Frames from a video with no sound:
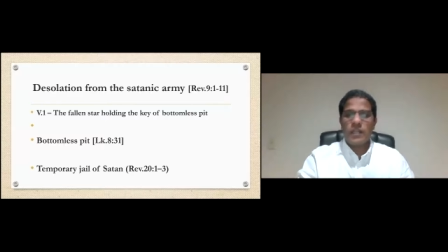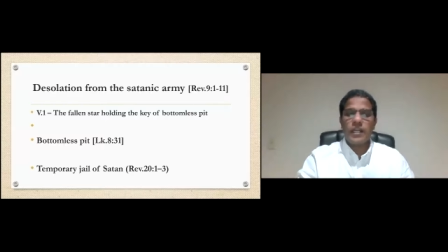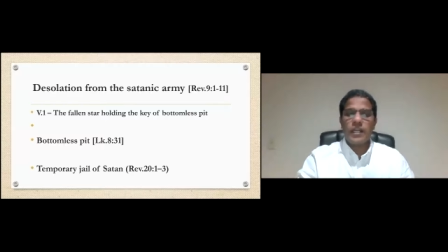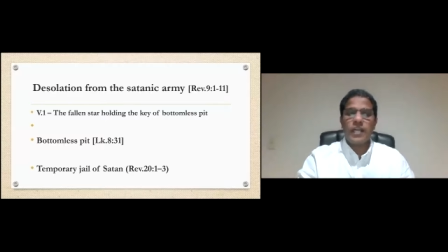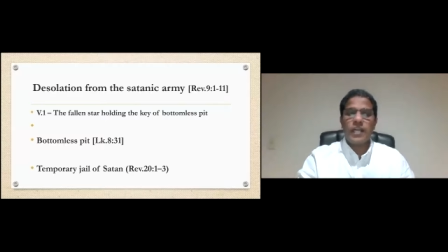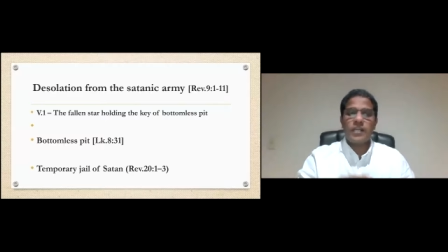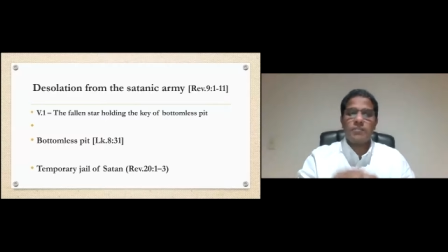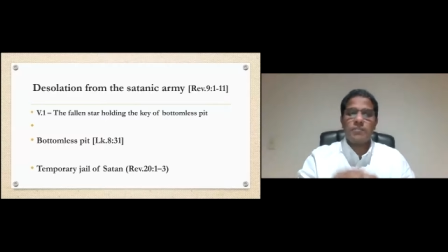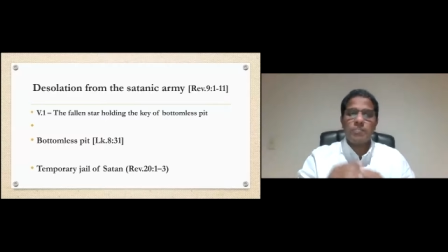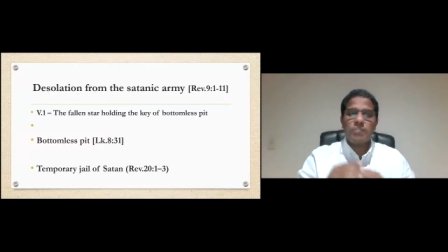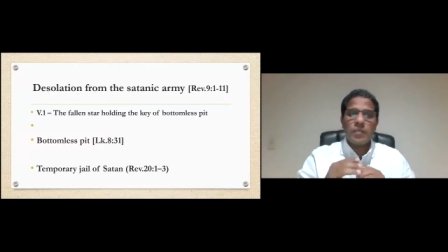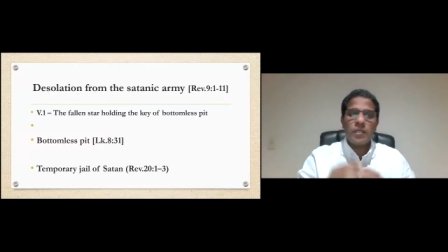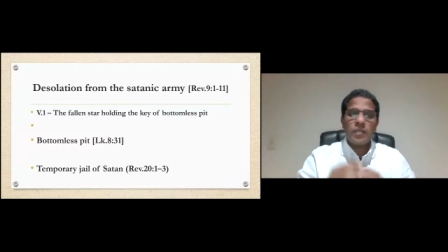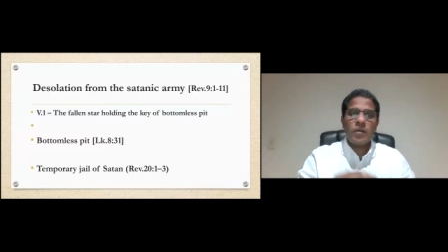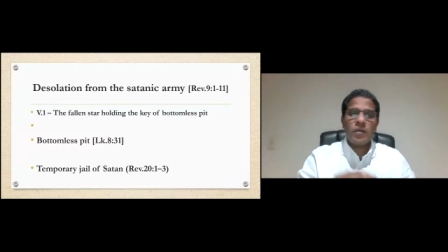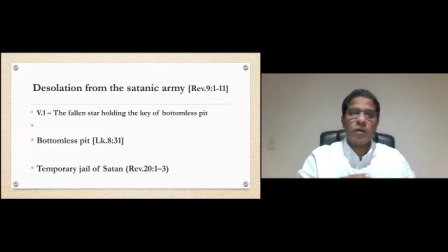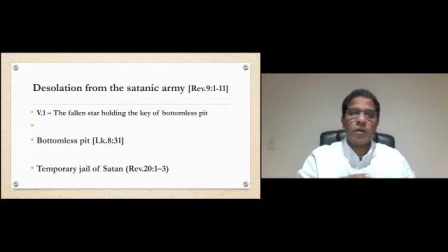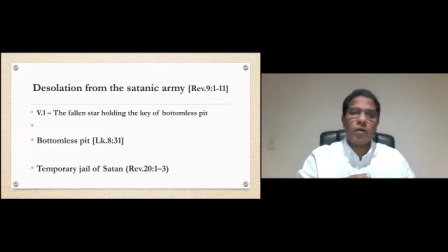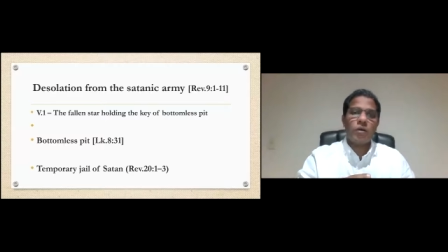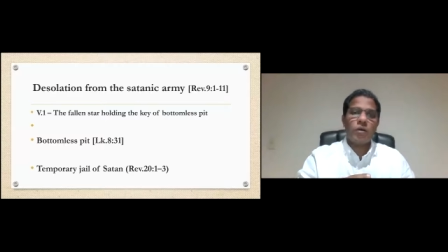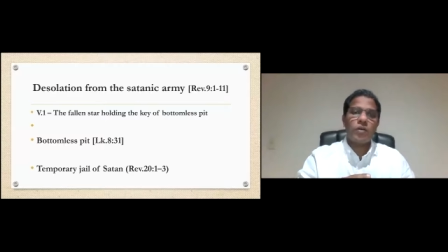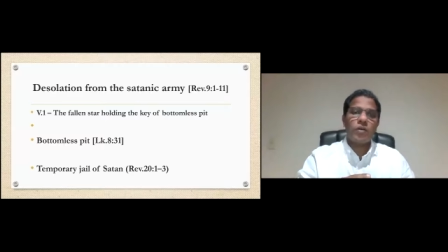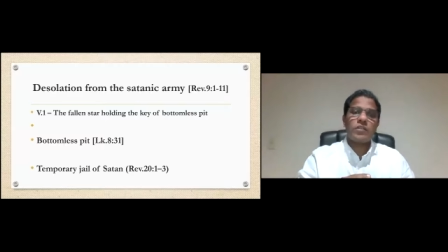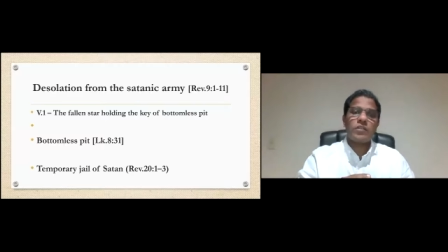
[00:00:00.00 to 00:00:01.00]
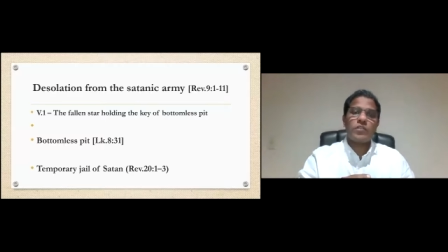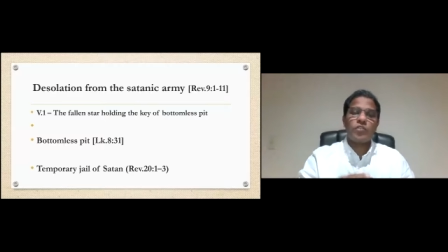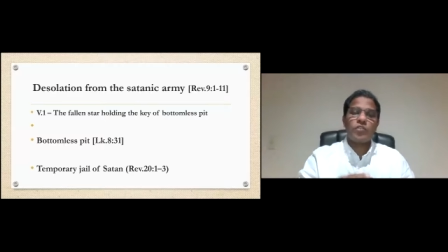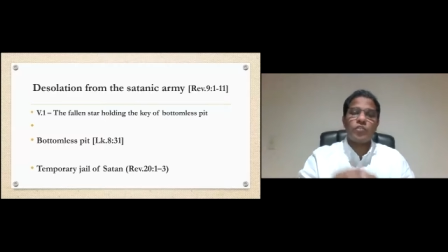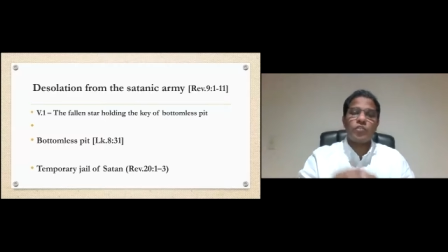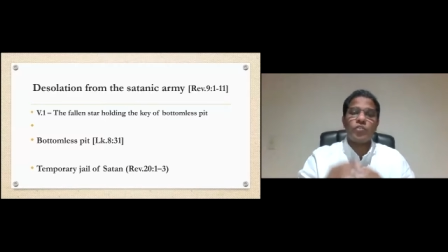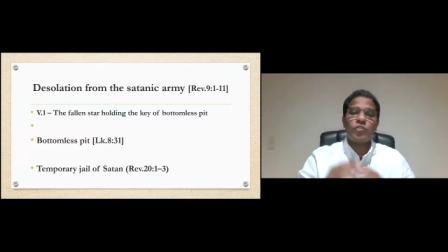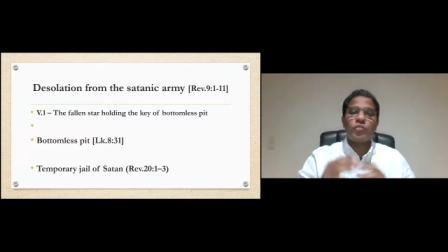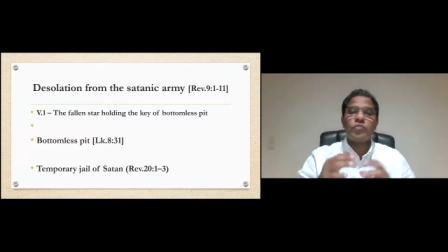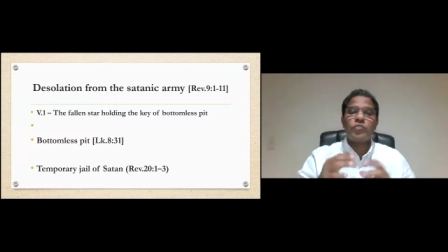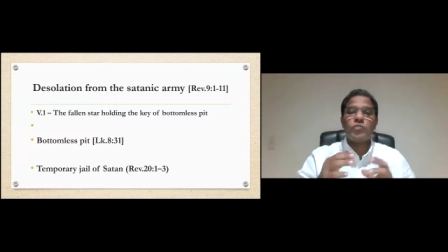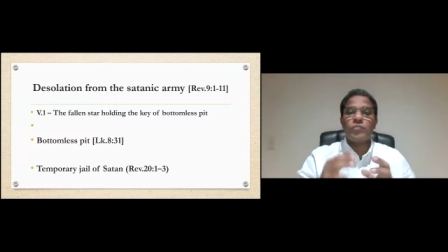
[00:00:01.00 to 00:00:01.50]
And behold,
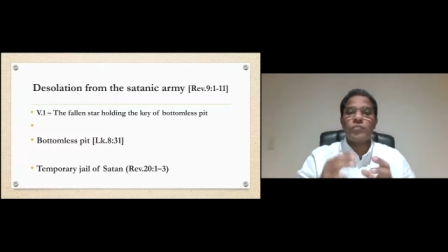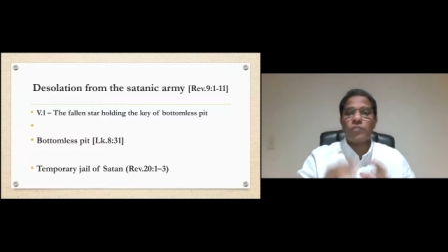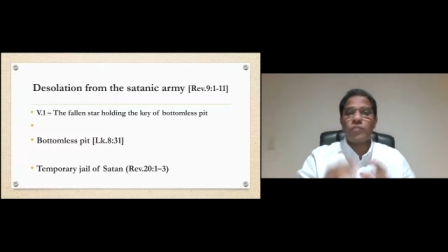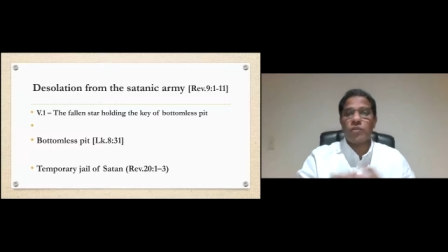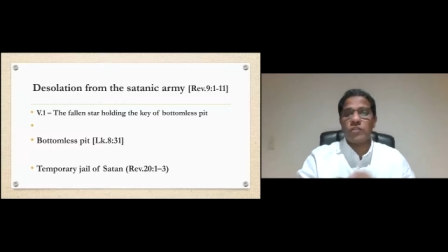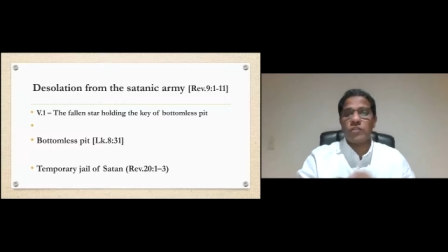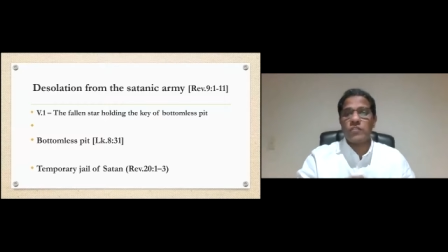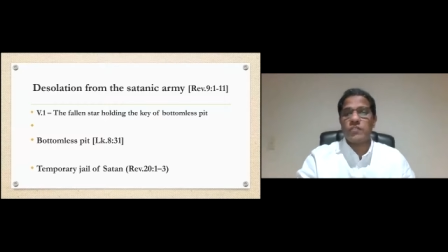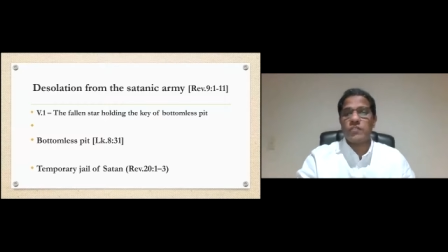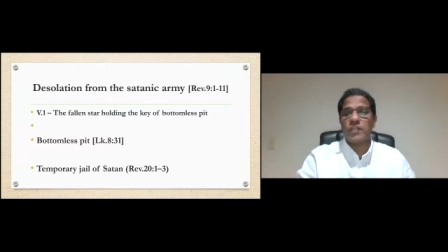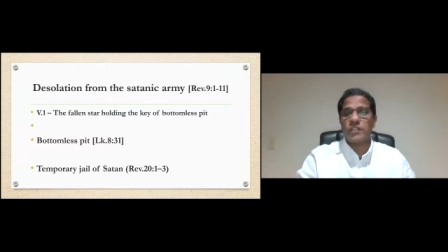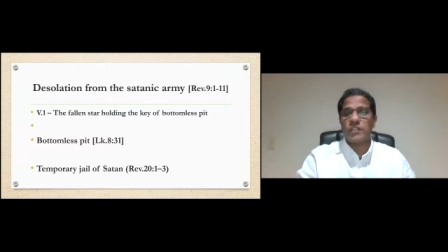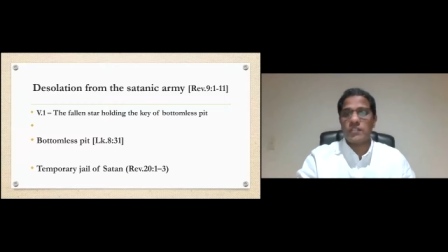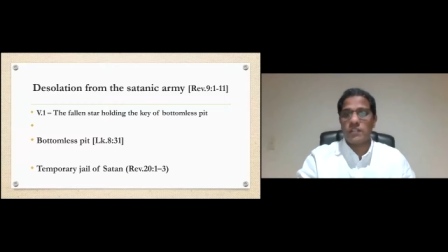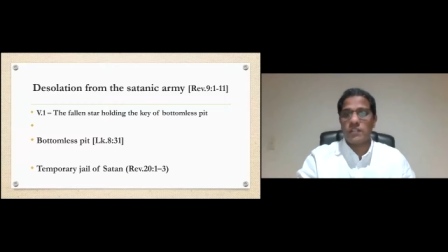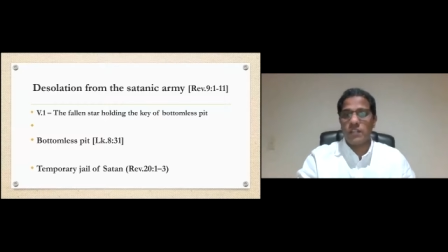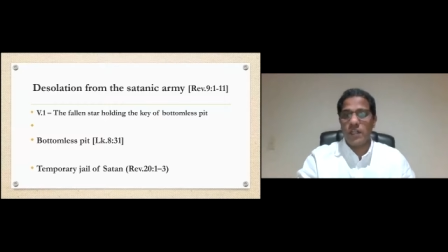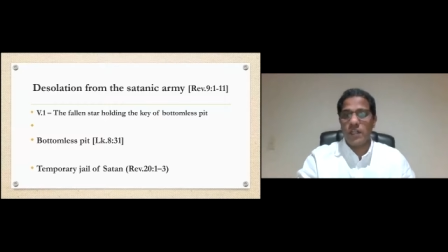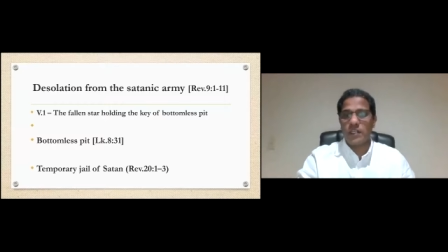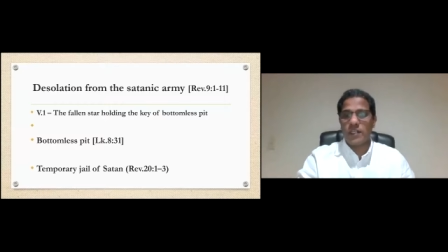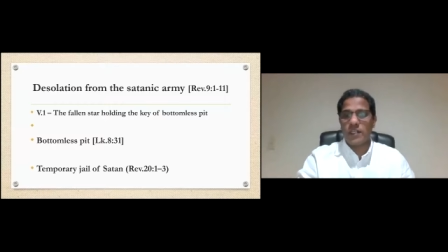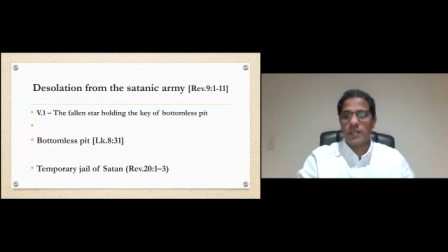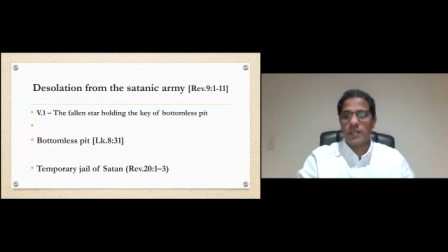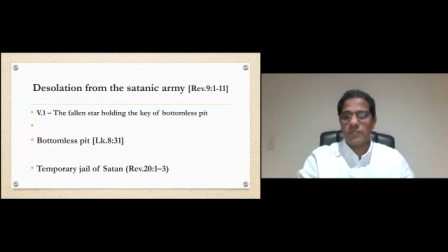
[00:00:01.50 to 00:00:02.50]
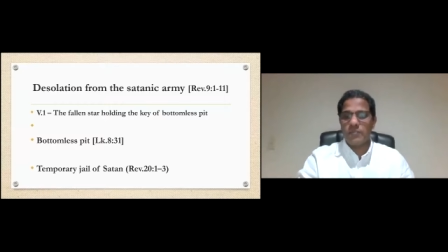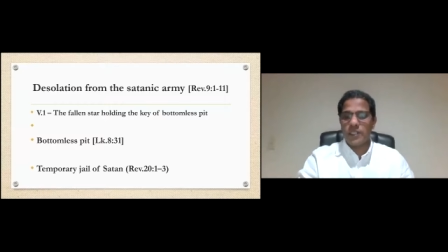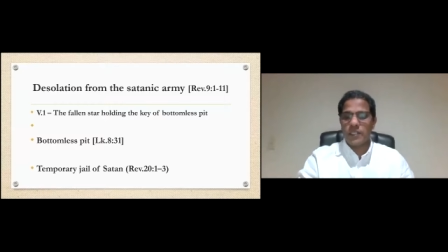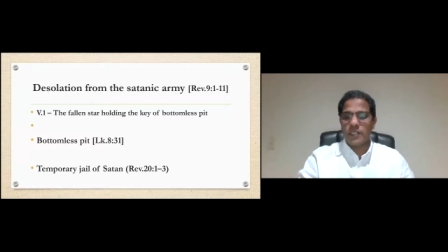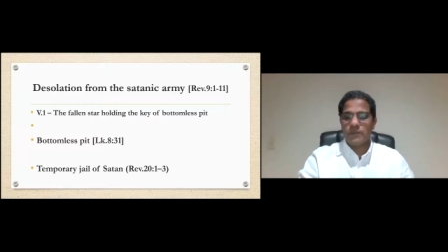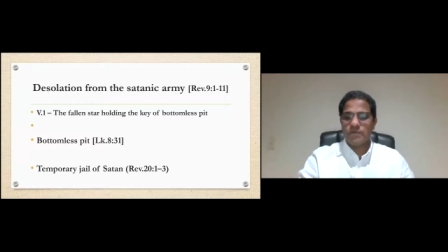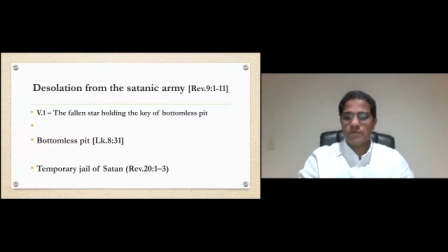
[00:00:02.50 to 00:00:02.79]
two woes are still coming